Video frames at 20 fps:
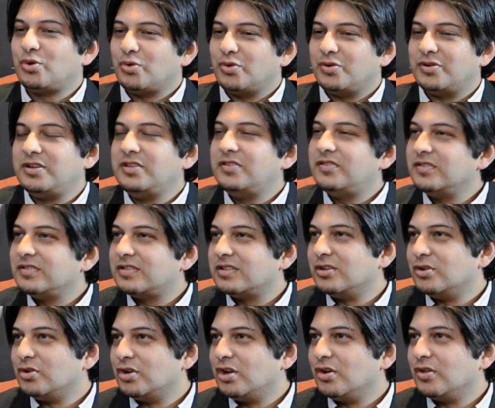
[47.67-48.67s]
recently,
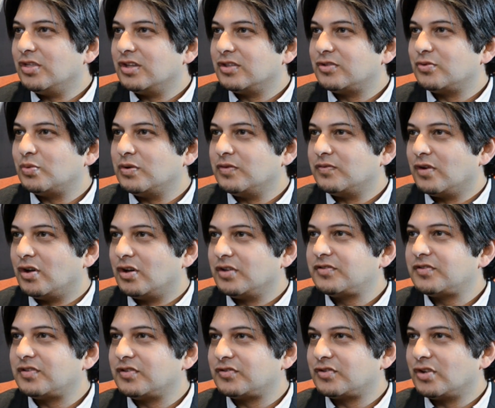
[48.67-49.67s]
you know that we've
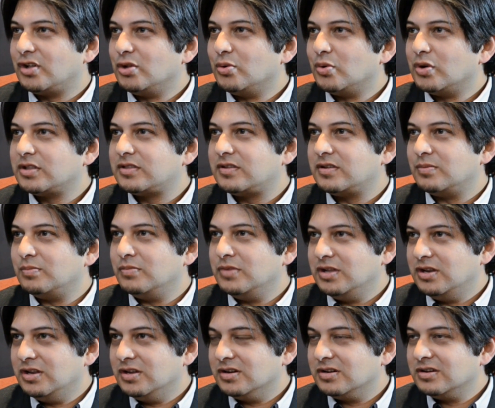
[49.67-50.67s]
lost a stalwart in
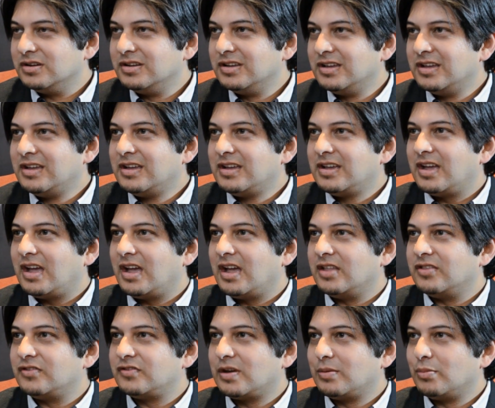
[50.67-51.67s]
media
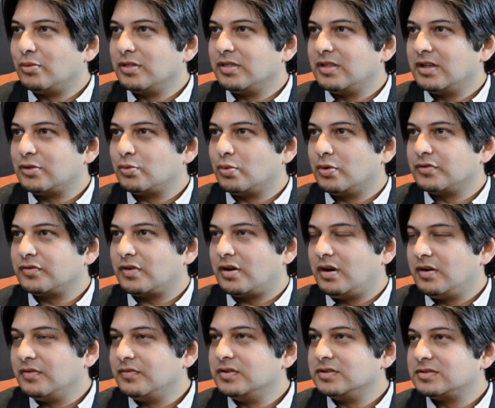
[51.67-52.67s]
and someone that was
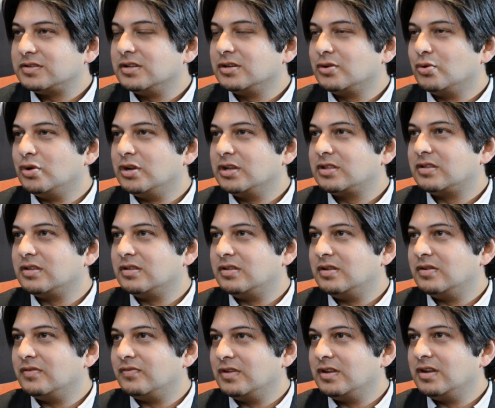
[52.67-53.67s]
obviously connected
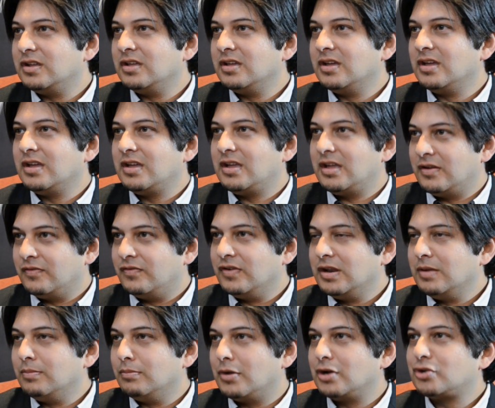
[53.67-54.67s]
in
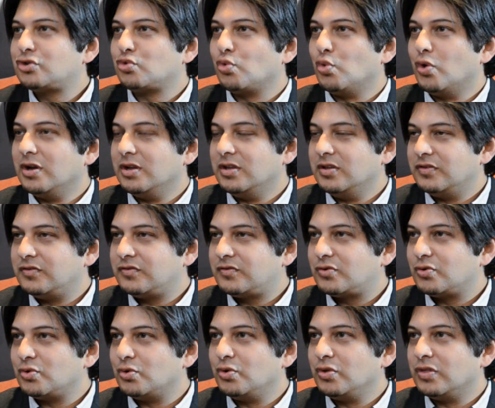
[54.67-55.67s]
very much ways
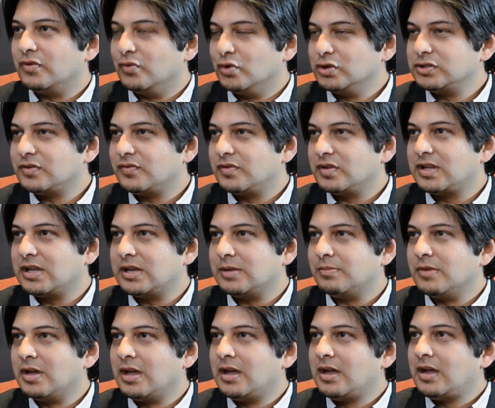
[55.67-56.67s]
to the Voice of the Cape
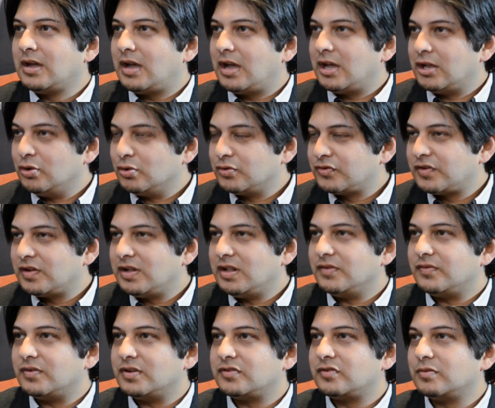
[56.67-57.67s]
and
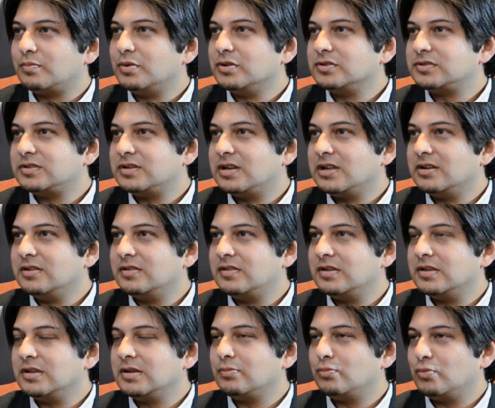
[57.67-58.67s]
yourself as a
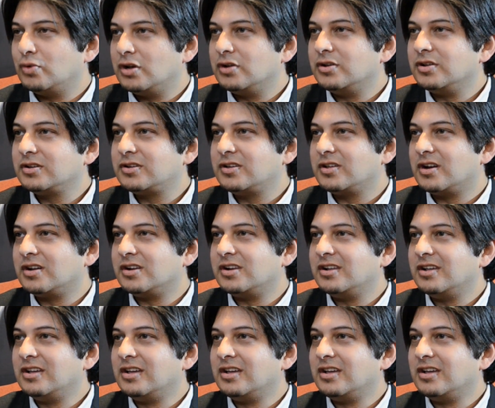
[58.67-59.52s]
personality, Munaria Kiran.